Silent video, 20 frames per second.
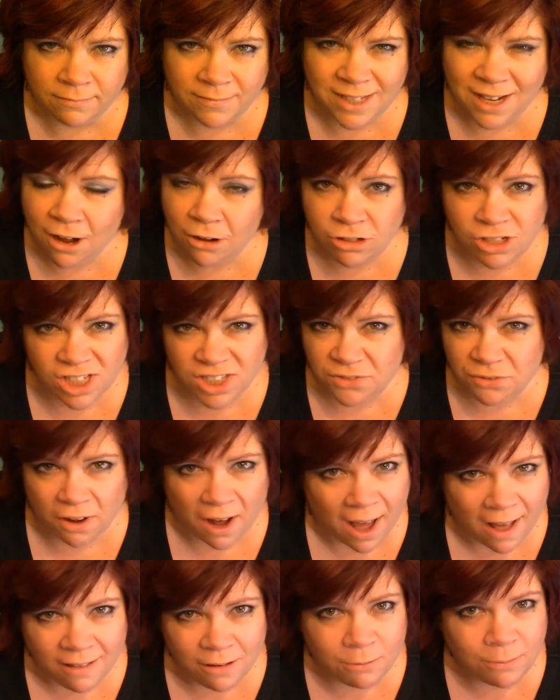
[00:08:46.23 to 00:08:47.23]
that aren't just for
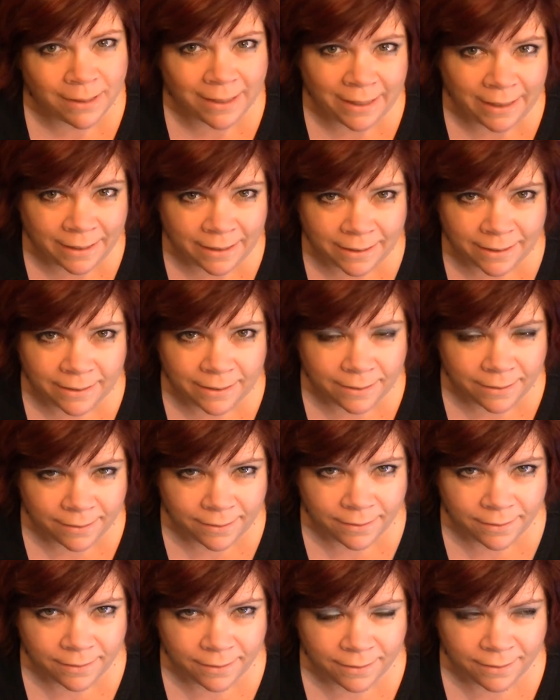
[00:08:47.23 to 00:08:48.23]
Halloween,
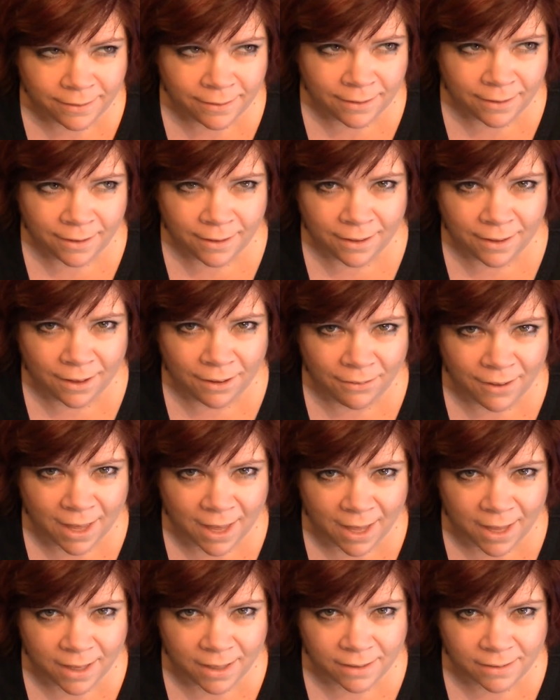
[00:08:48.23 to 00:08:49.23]

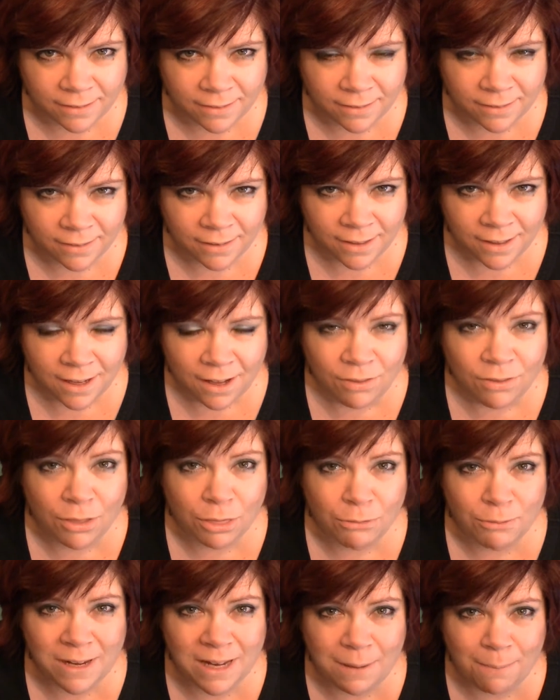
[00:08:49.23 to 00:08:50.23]
okay? The
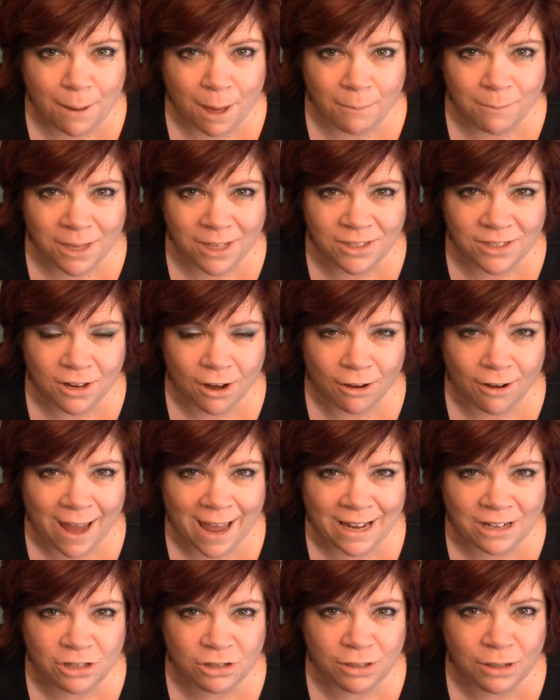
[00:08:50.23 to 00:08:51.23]
three D pumpkins are
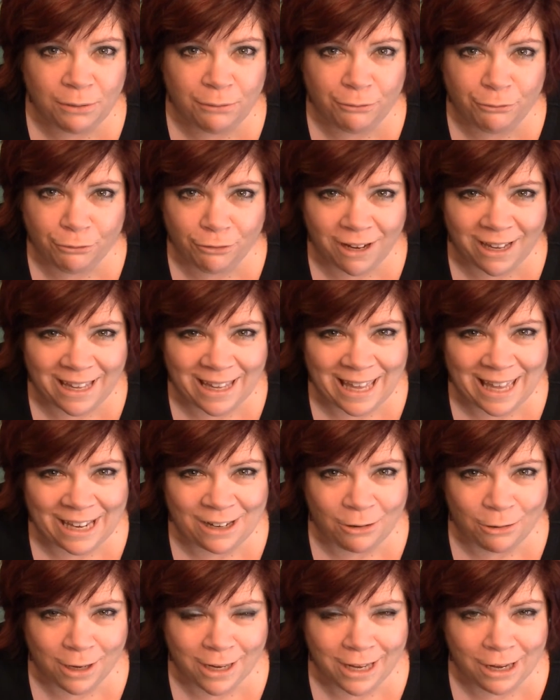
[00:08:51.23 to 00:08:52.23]
actually free in
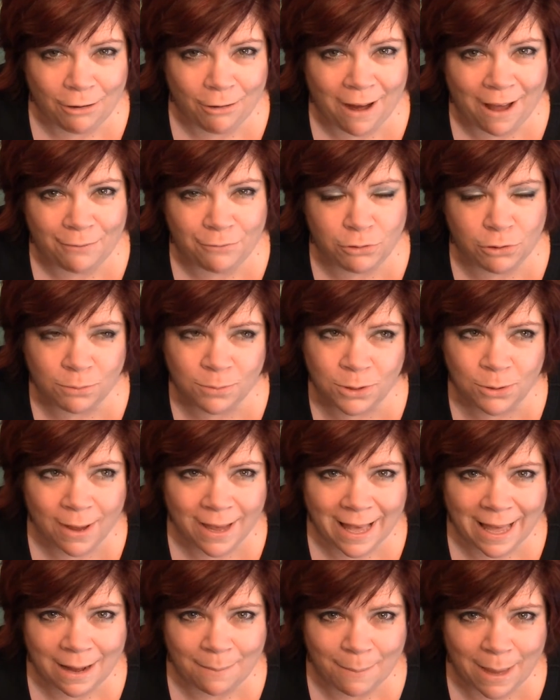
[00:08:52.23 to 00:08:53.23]
Cricut Craft Room, so I
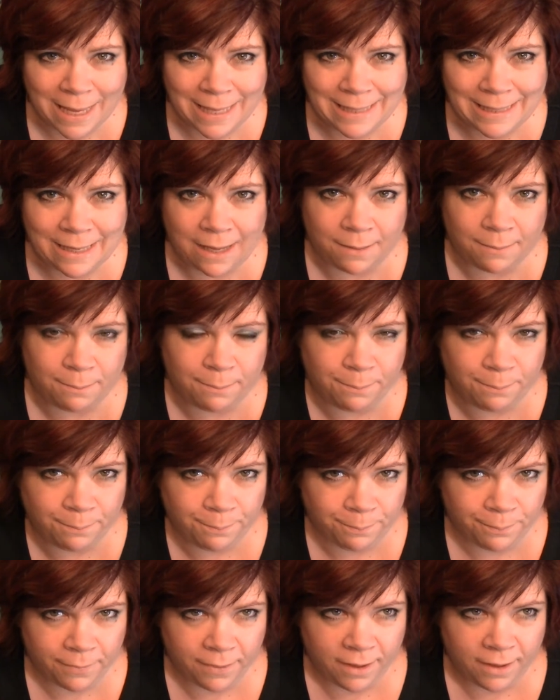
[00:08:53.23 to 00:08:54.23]
got to make some.
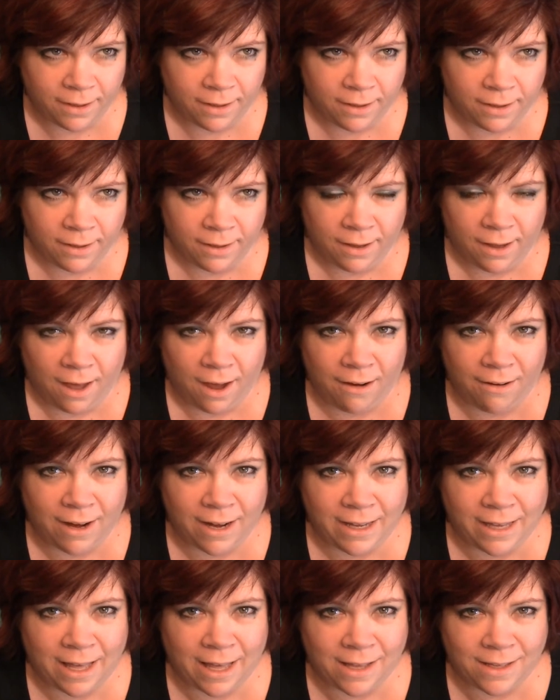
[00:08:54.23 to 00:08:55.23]
All
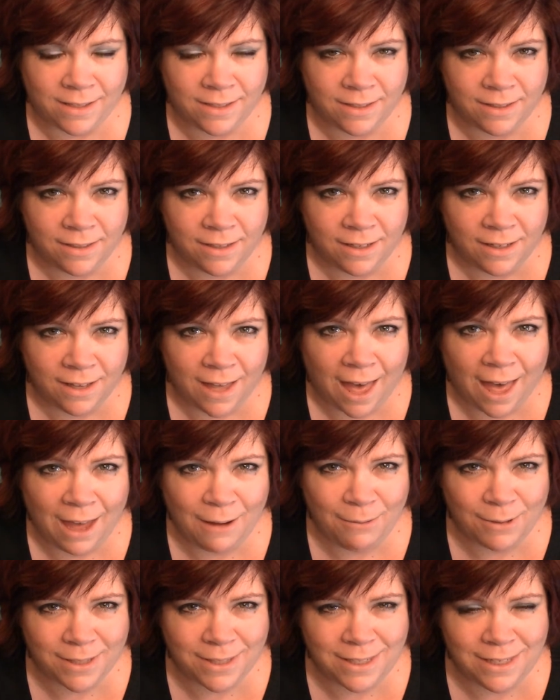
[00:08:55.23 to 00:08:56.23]
right, guys. I
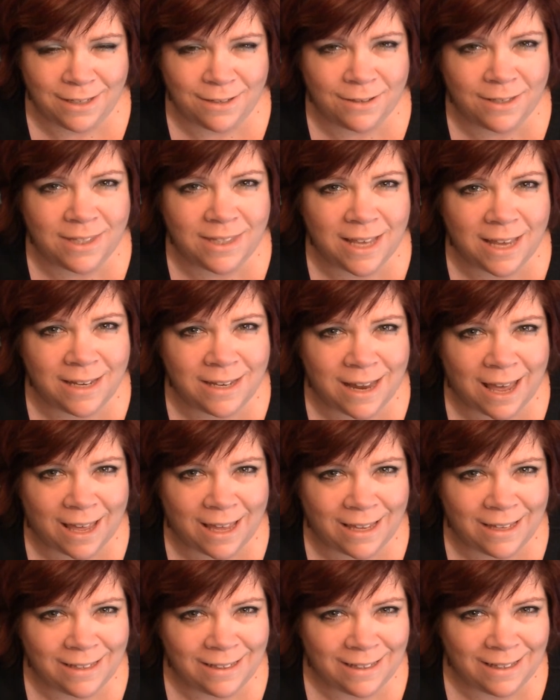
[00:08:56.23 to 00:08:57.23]
will see you
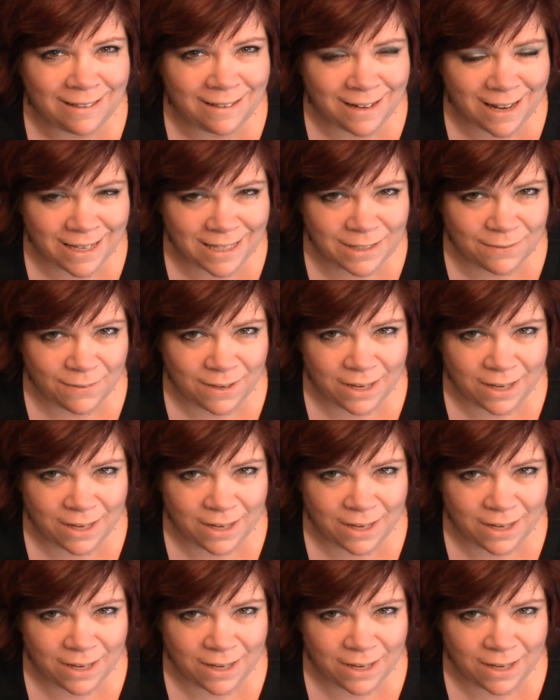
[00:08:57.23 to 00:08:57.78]
Sunday in the next